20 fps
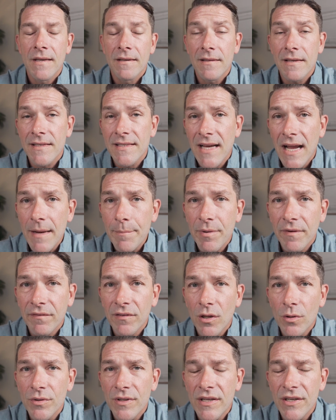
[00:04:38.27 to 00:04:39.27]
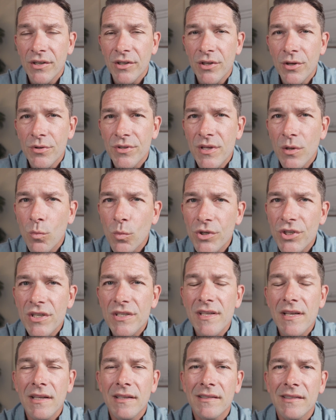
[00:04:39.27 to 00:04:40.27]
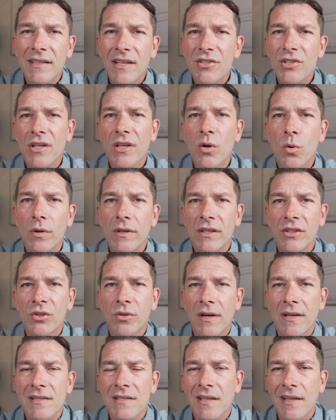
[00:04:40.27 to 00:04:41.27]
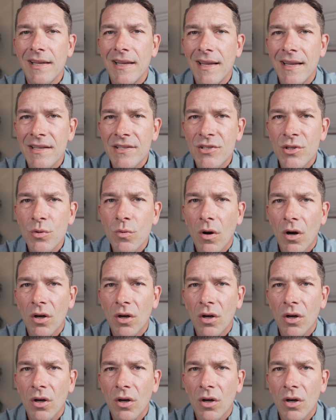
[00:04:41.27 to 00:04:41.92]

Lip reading: the type of loan that you're using, which is essentially going to translate into